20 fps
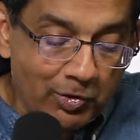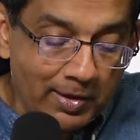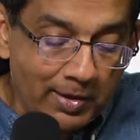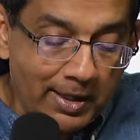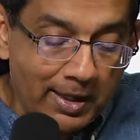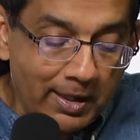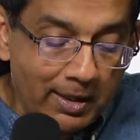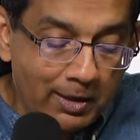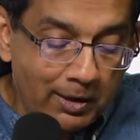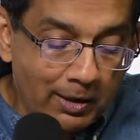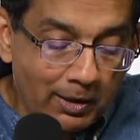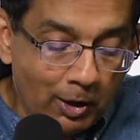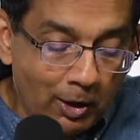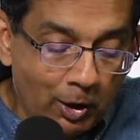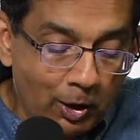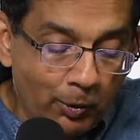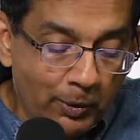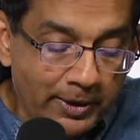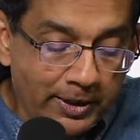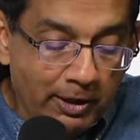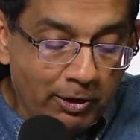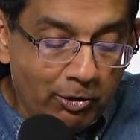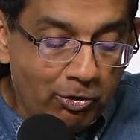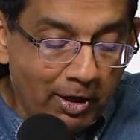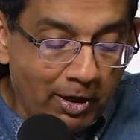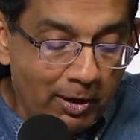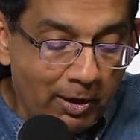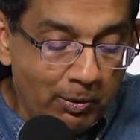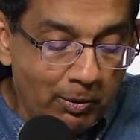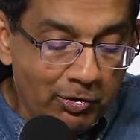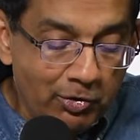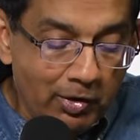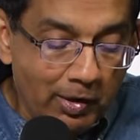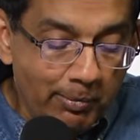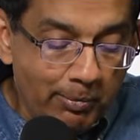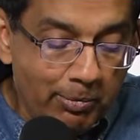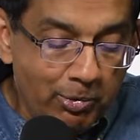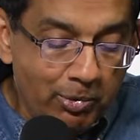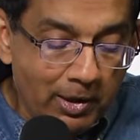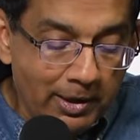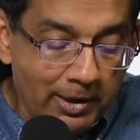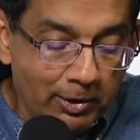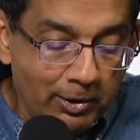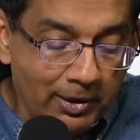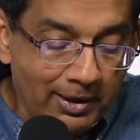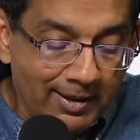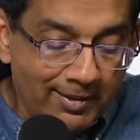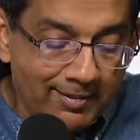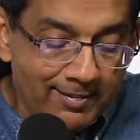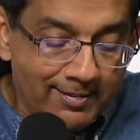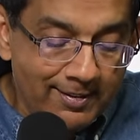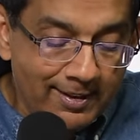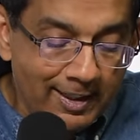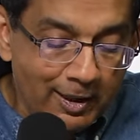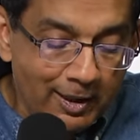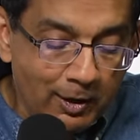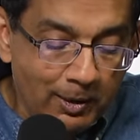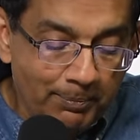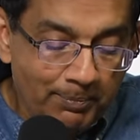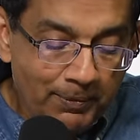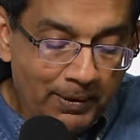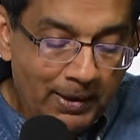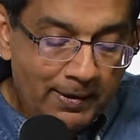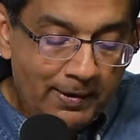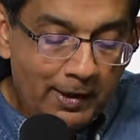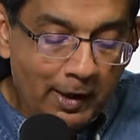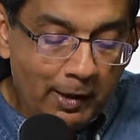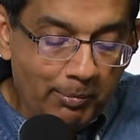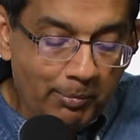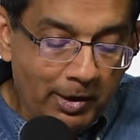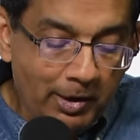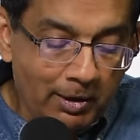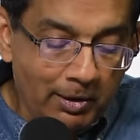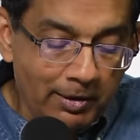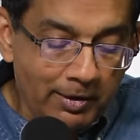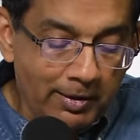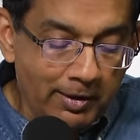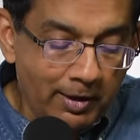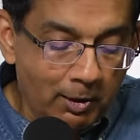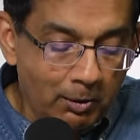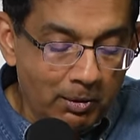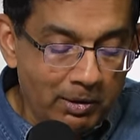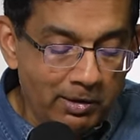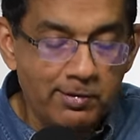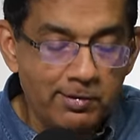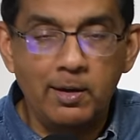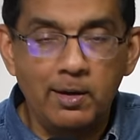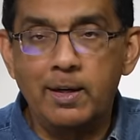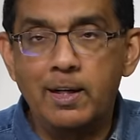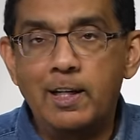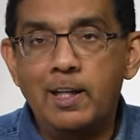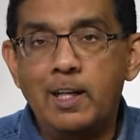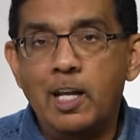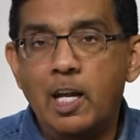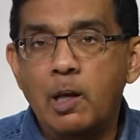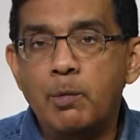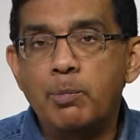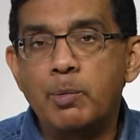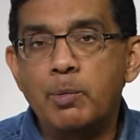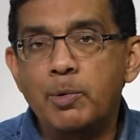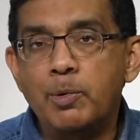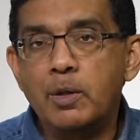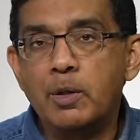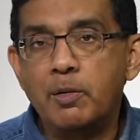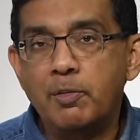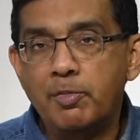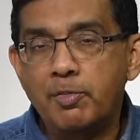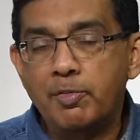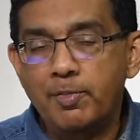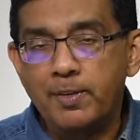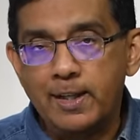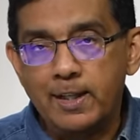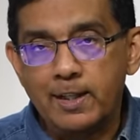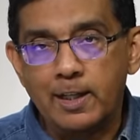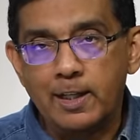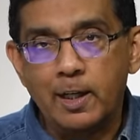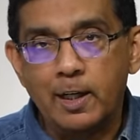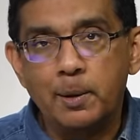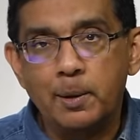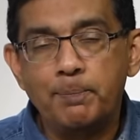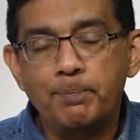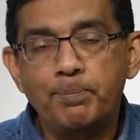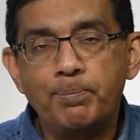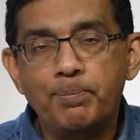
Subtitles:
and they glow with a generous and brotherly zeal that mere theorists are incapable of feeling.